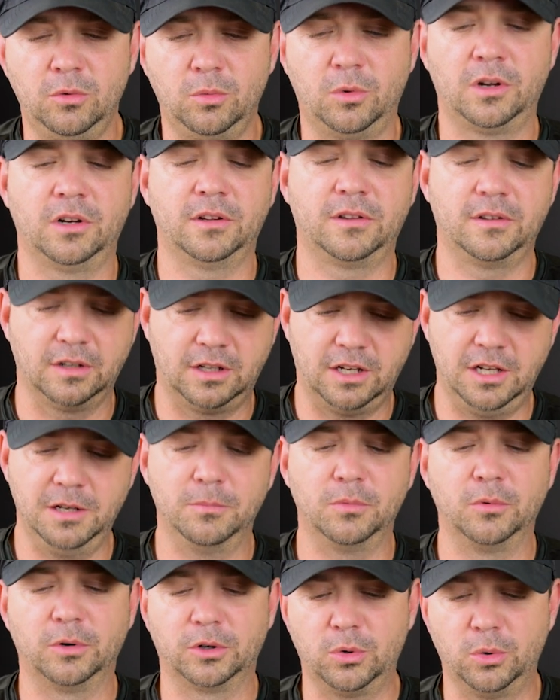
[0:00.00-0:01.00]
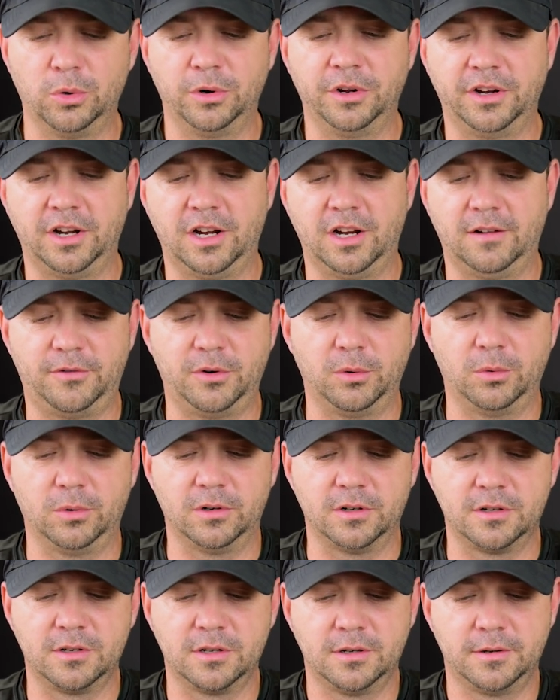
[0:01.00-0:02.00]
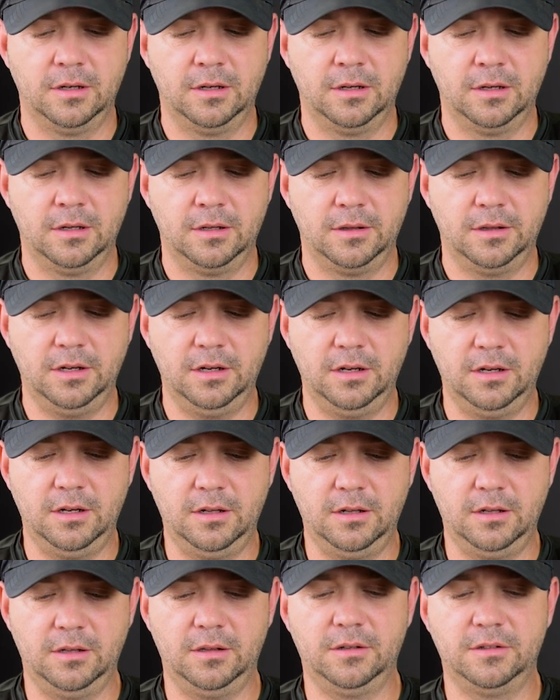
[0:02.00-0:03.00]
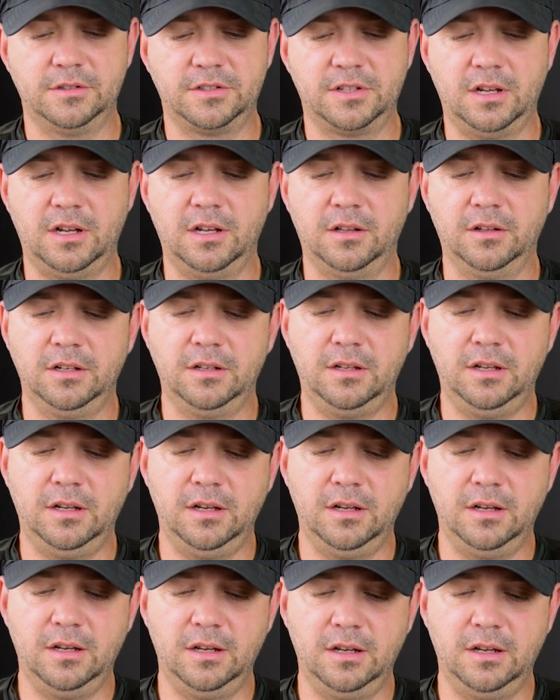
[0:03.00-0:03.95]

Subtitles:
want it to keep recording afterwards. Then there's the LED